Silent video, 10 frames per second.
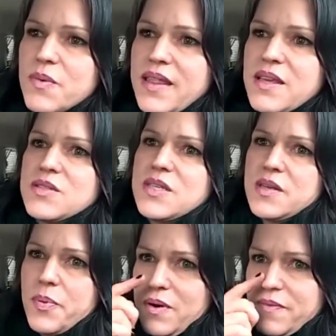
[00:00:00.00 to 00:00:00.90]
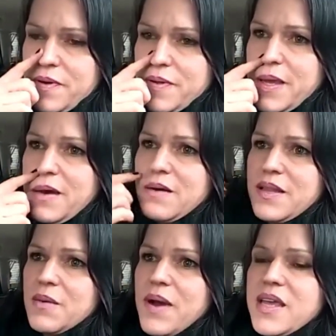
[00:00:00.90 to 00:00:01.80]
the way that you see the portfolio,
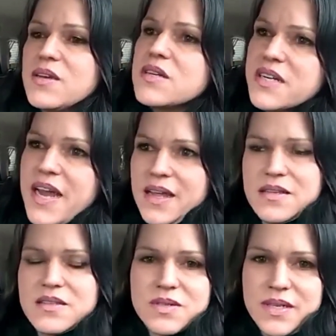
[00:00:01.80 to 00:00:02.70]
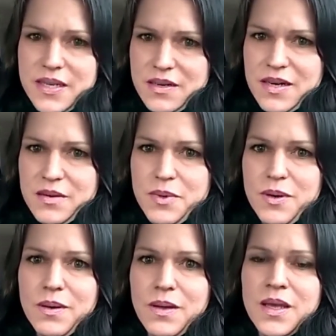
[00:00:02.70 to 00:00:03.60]
and the way you create this really
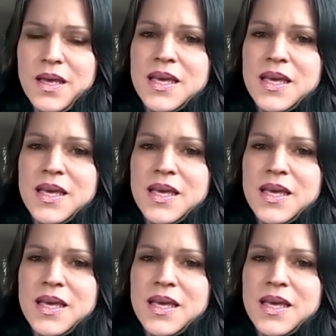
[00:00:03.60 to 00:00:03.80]
incredible